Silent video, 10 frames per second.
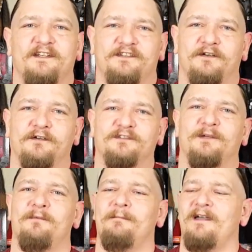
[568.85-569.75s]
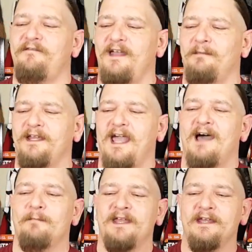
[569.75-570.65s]
So my family
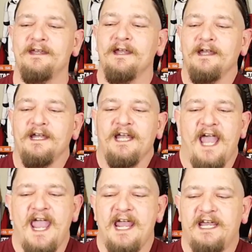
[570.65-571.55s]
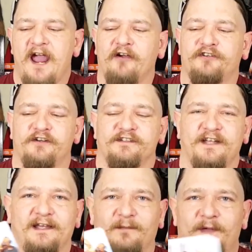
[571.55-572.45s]
got me a character
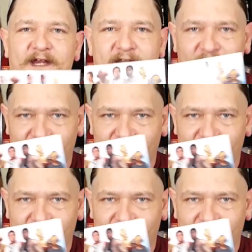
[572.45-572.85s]
encyclopedia.